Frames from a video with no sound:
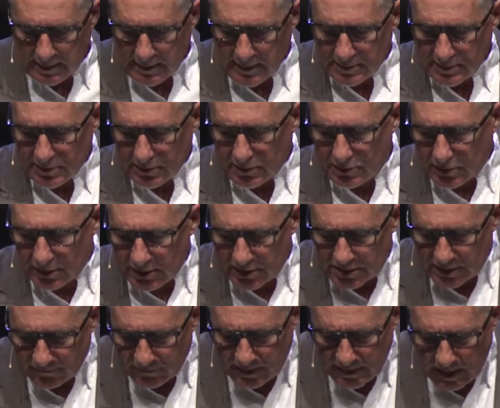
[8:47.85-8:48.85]
It's the
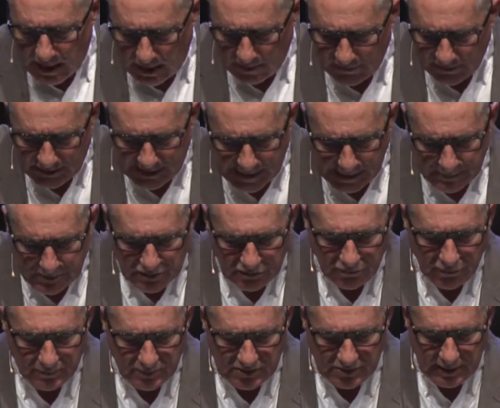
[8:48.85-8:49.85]
goodness of God that keeps us
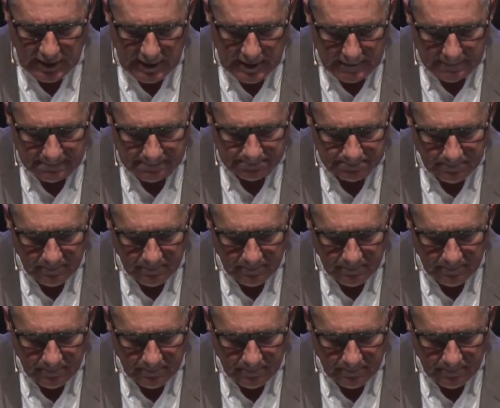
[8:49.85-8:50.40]
from sin.